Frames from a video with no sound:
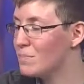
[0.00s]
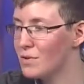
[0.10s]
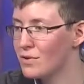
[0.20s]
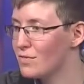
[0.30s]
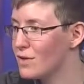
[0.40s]

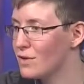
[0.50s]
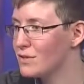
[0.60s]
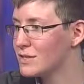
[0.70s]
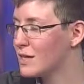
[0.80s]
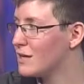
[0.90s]
both of
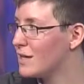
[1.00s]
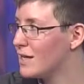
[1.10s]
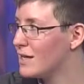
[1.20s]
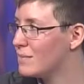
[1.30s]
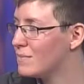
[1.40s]
those are,
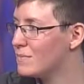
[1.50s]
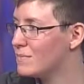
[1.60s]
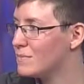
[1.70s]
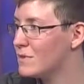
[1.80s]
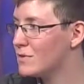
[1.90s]
uh,
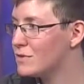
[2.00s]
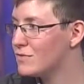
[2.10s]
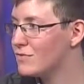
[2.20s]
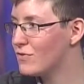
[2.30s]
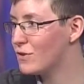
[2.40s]

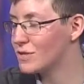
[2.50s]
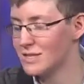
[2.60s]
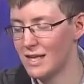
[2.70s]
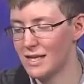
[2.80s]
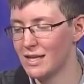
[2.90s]
those
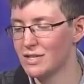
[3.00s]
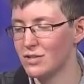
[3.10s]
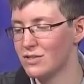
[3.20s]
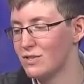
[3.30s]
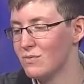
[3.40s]
folks that get
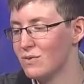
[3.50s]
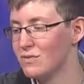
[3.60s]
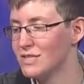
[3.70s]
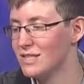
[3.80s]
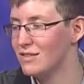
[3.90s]
chosen will
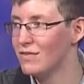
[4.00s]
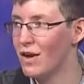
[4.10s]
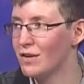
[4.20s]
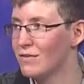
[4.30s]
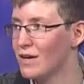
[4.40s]
receive
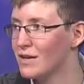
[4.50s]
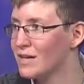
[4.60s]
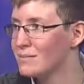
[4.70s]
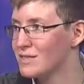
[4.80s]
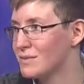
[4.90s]

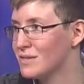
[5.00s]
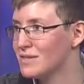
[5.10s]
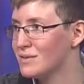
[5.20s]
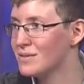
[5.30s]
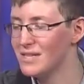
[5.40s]
honorariums. So we
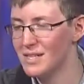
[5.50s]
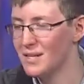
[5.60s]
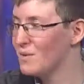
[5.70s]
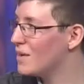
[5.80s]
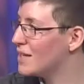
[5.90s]
do
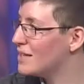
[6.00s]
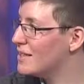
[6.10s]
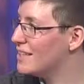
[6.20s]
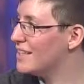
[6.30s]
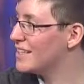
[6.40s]
want to